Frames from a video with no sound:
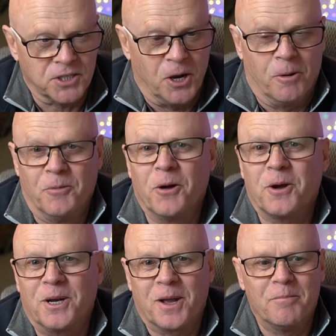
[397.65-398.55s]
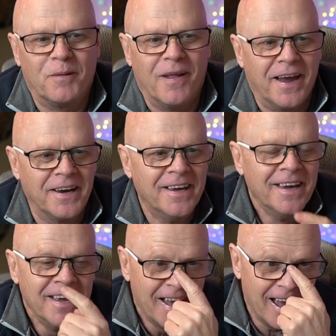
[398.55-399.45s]
so I'm not going to complain
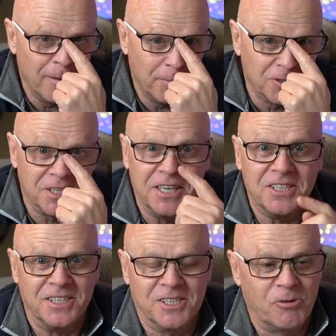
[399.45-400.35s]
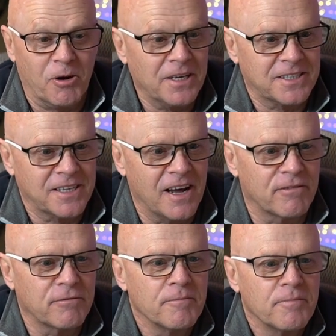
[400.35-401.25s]
uh, because it is, it's great
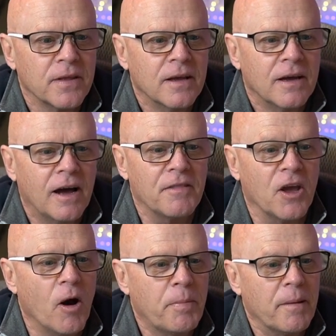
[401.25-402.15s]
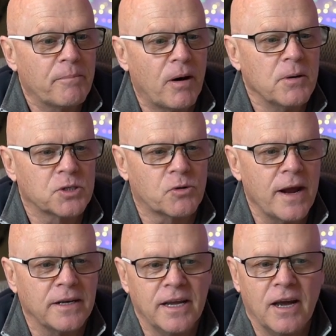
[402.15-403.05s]
stuff. Uh, the iPad Pro is
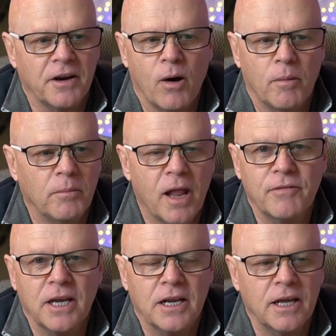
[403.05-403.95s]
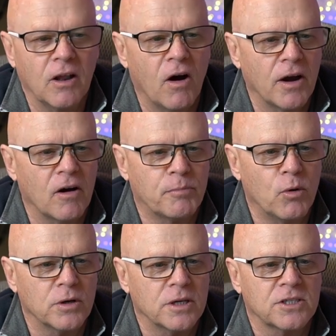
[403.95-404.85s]
great. Yeah, I know I'm loving it, Eli. I've
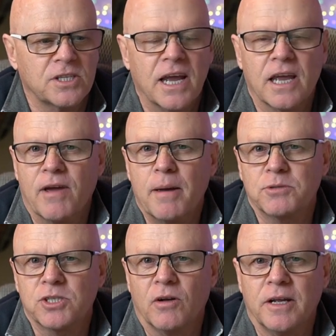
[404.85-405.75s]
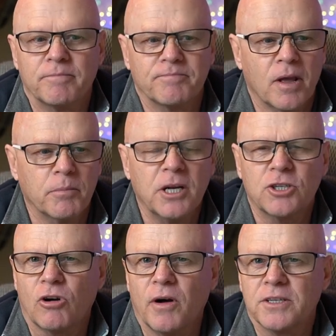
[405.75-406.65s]
bought a stack of apps on it. I'm going to
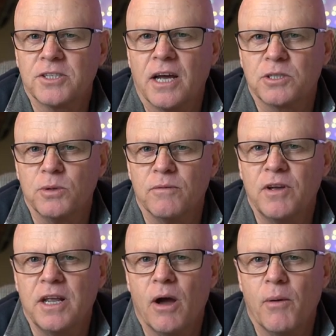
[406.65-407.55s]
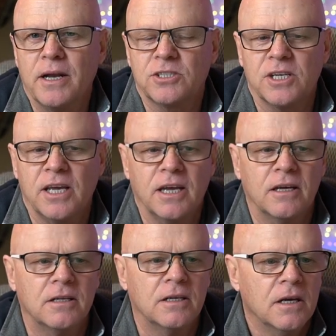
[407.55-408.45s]
try and start doing video editing
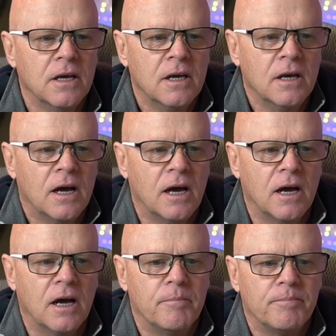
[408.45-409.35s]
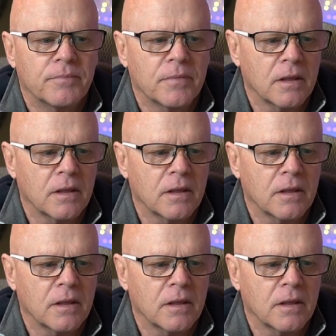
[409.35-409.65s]
and um,